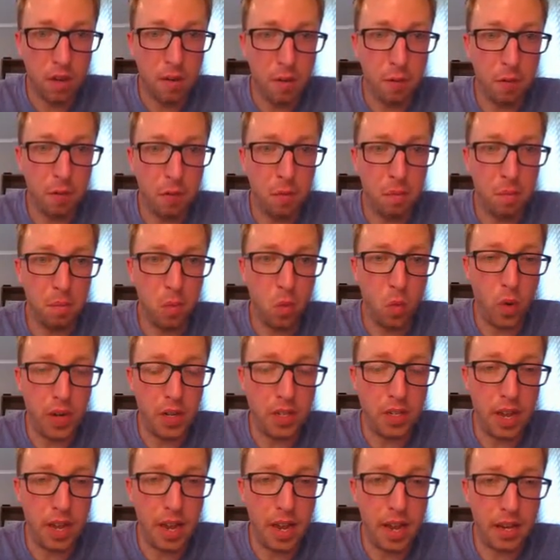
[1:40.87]
from point
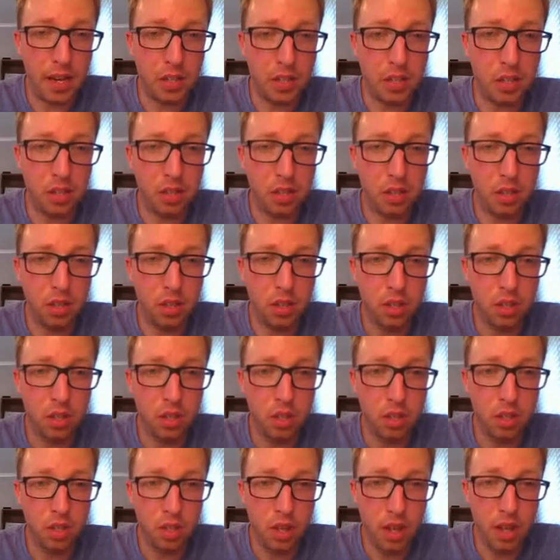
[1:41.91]
x,
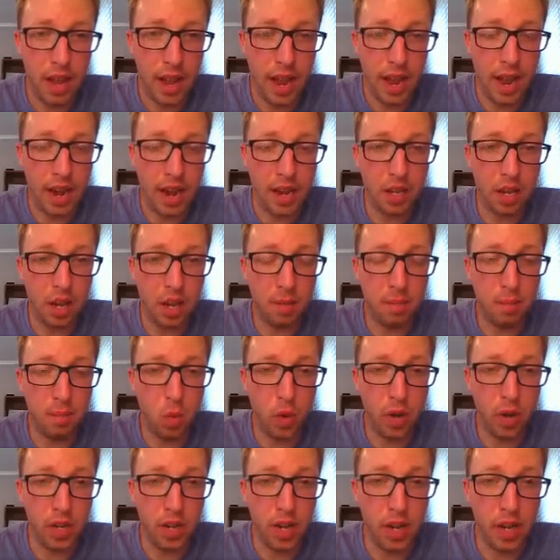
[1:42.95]
adding on
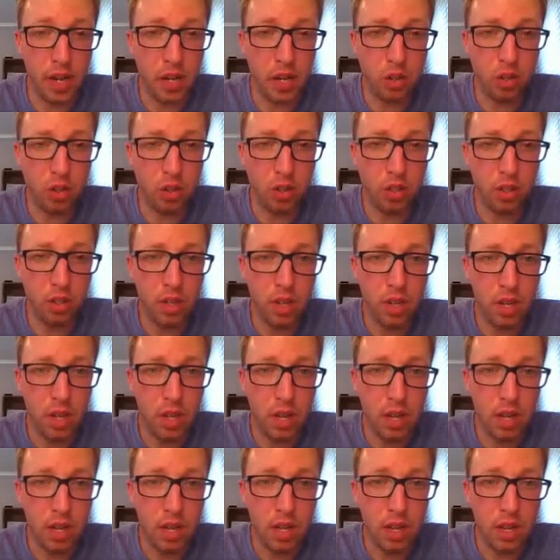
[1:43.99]
point h,
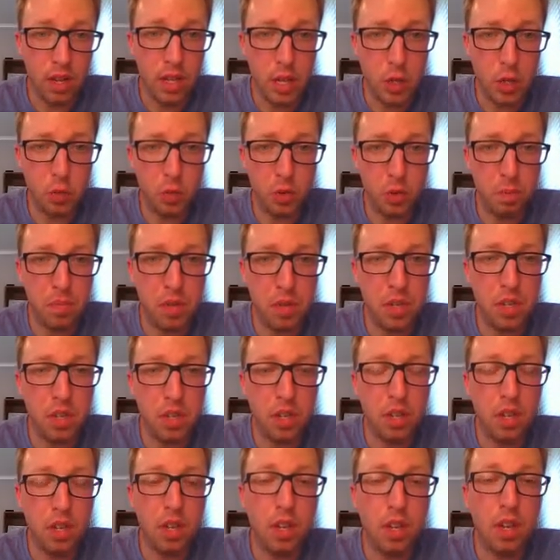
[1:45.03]
this would be
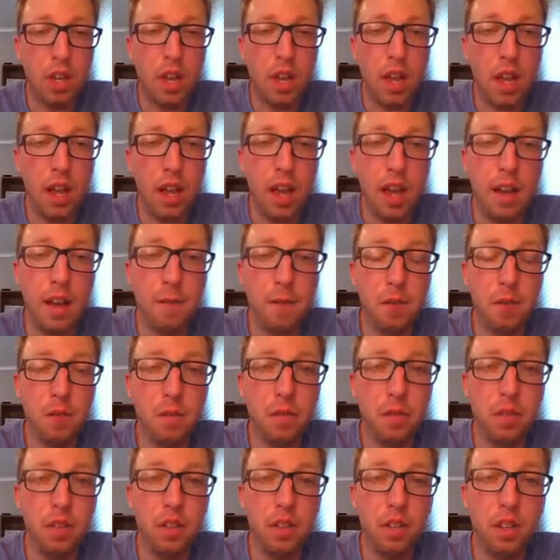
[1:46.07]

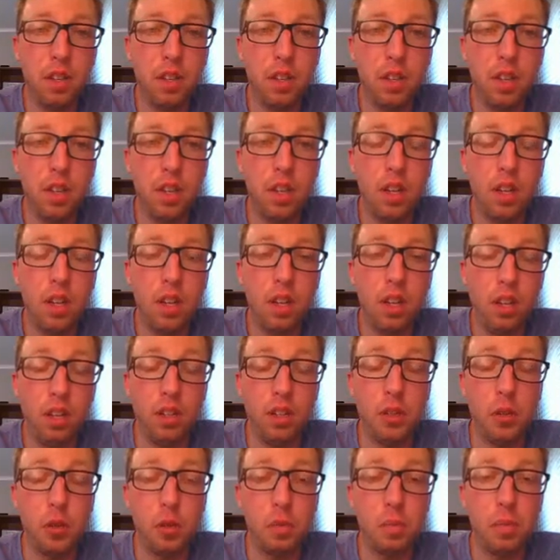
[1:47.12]

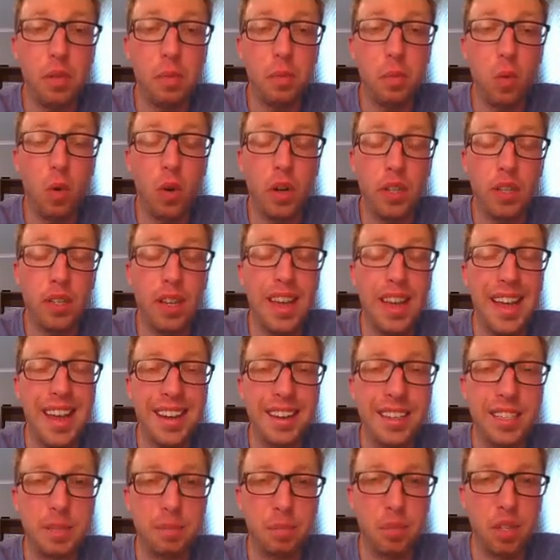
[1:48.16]
this would be point
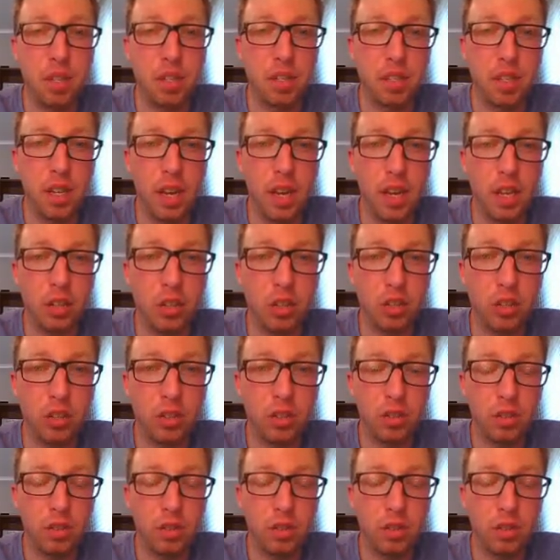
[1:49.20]
x plus h.